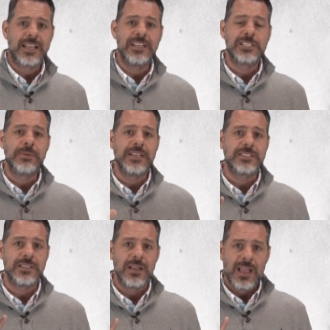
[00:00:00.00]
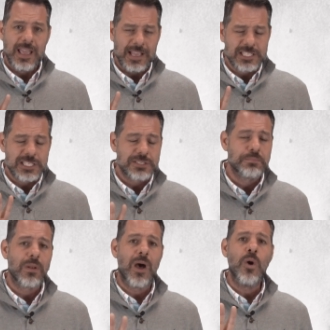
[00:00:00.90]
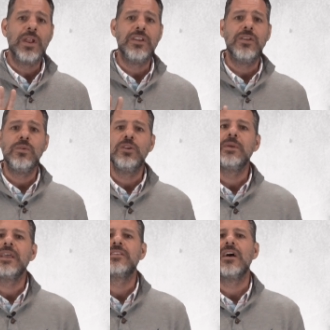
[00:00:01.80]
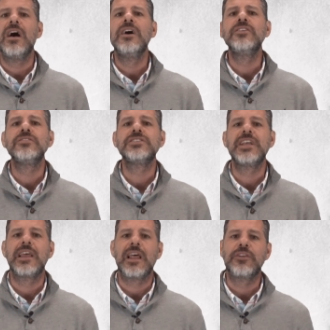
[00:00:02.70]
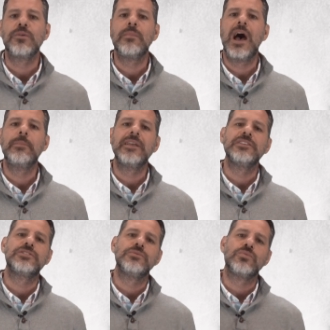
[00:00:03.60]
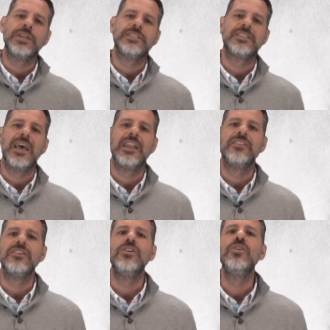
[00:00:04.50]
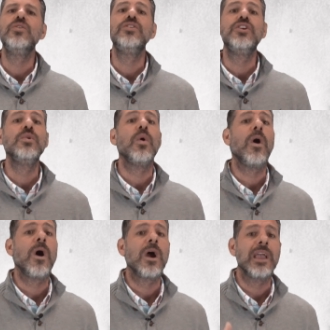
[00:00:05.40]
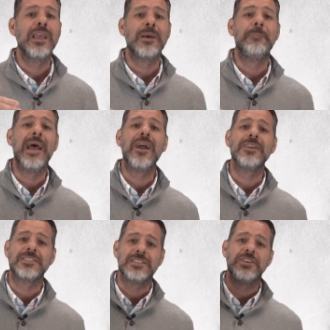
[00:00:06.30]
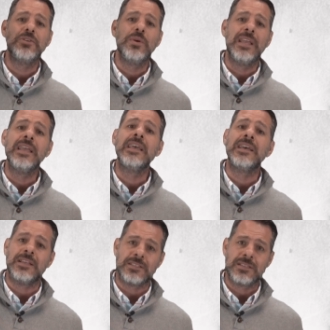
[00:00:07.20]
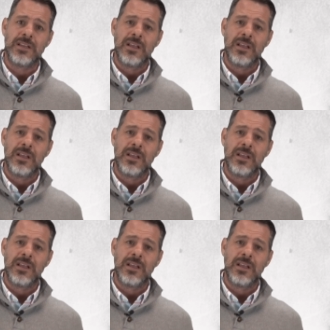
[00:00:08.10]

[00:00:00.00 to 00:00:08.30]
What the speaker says: Like it just begins to explode in you, and you begin to understand, like your mind begins to reset into who you are in comparison to who he is.